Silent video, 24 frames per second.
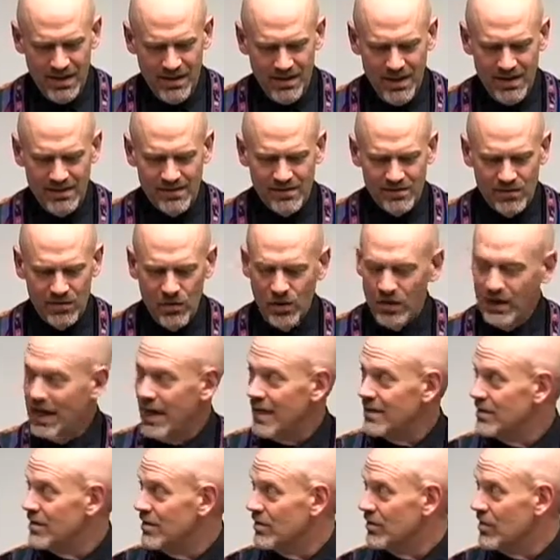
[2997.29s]
Let's look
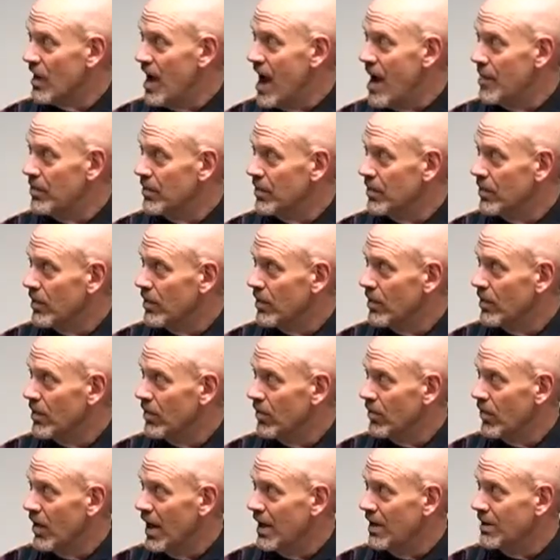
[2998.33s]
at the top
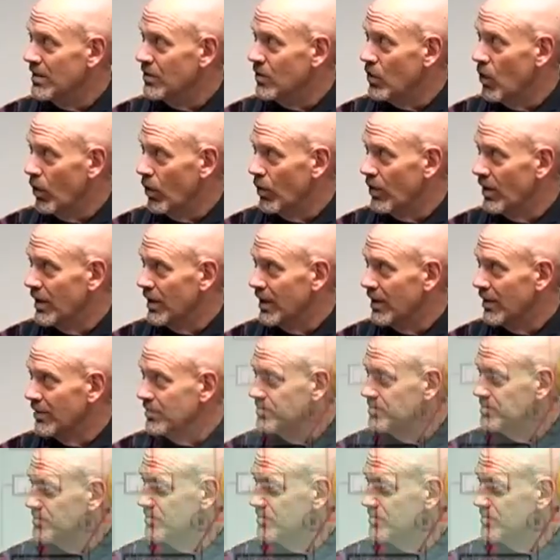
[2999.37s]
right corner here.